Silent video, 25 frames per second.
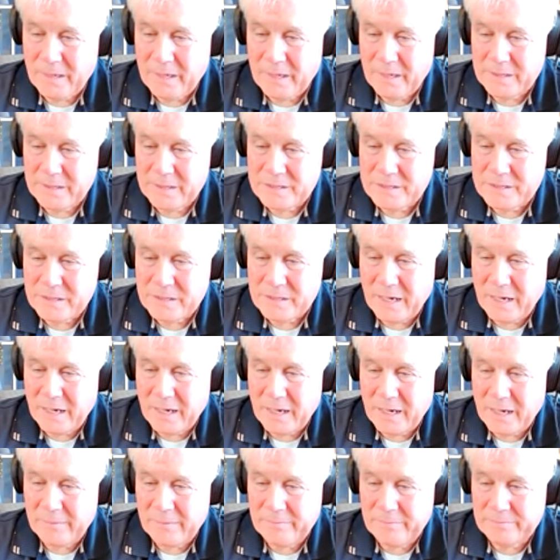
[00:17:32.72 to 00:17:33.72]
it takes into
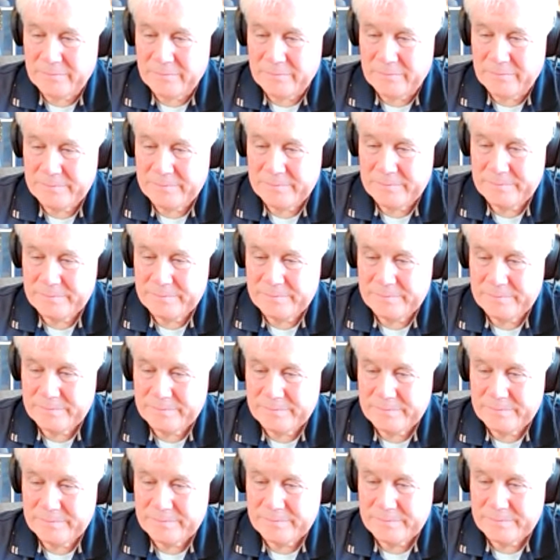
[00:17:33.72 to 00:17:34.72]
account all your
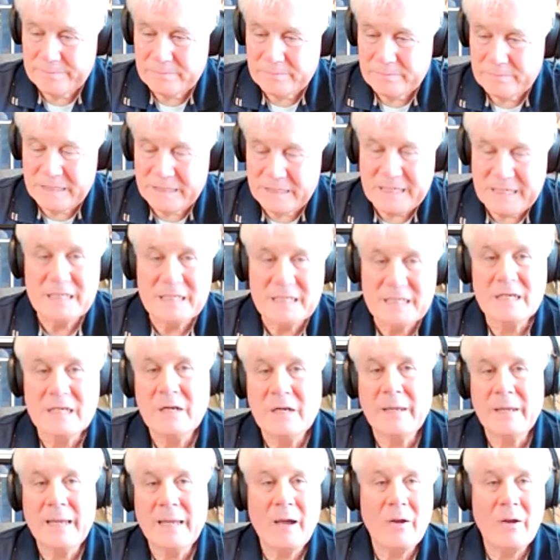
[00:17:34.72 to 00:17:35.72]
time, all
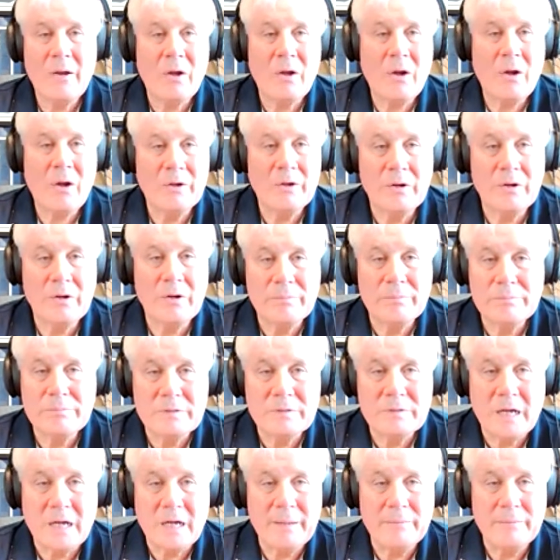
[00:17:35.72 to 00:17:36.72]
my time in the
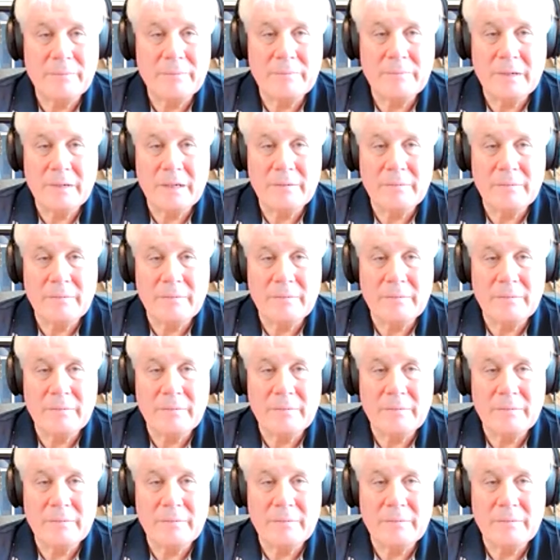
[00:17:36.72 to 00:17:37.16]
135. Okay.